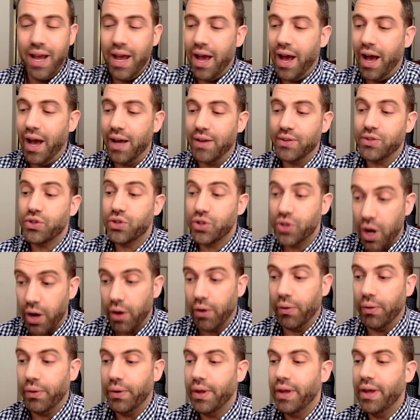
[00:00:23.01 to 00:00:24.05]

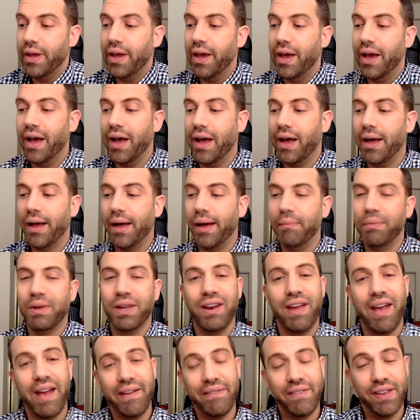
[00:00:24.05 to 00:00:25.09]
I'm going to
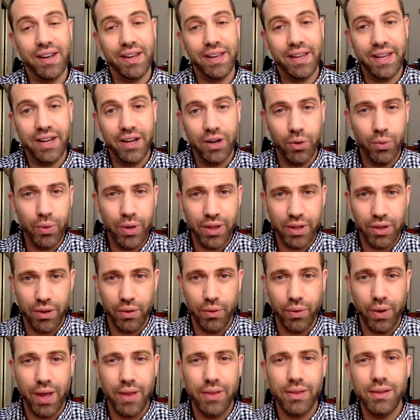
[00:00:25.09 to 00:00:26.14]
have it here with you,
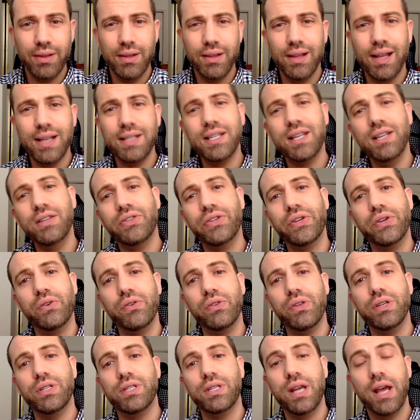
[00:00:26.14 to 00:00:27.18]
and let's consider
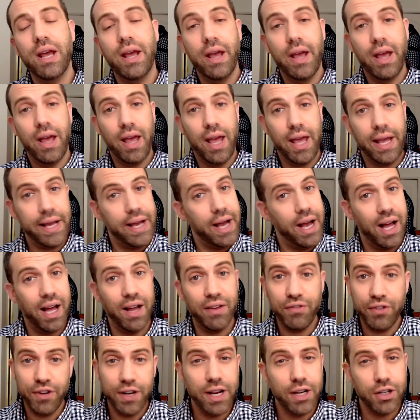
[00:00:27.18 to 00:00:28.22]
this a
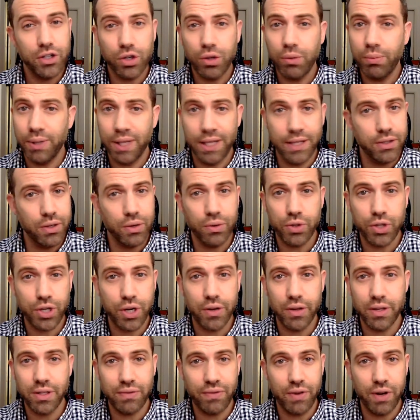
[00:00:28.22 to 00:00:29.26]
confidential. Please don't share
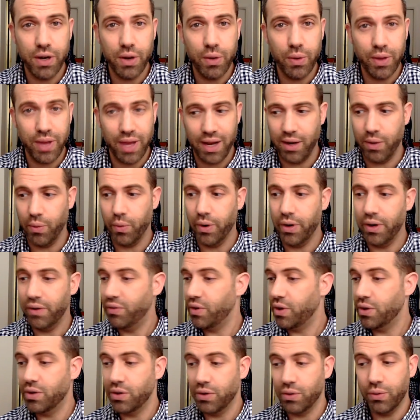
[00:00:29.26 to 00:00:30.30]
this video with anyone. If you
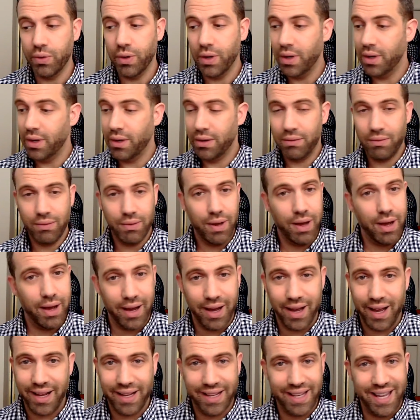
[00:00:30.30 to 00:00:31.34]
do,
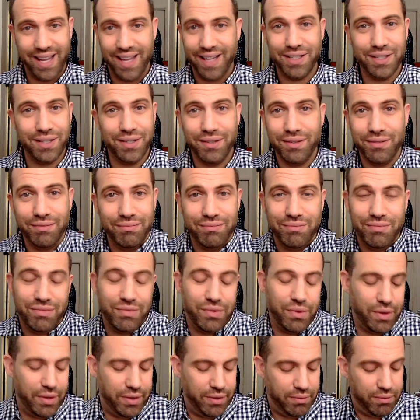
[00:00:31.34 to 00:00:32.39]
I can't,
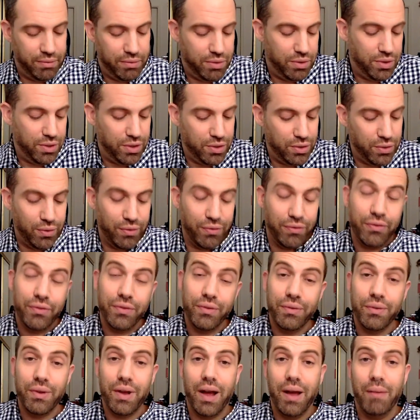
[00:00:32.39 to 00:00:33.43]
well,
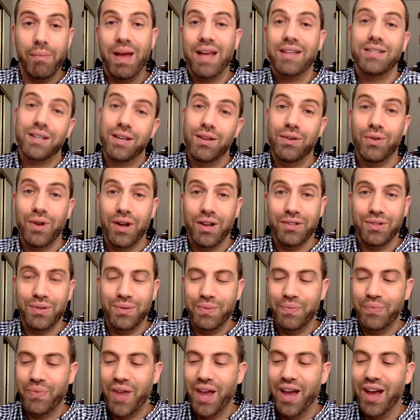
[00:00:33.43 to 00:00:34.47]
I'm asking you not
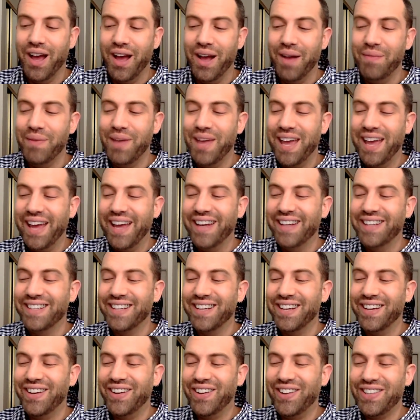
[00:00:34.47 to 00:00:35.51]

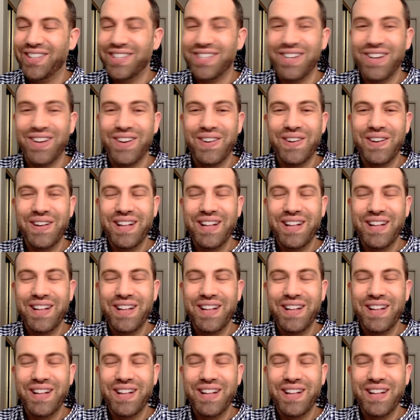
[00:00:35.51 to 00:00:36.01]
to.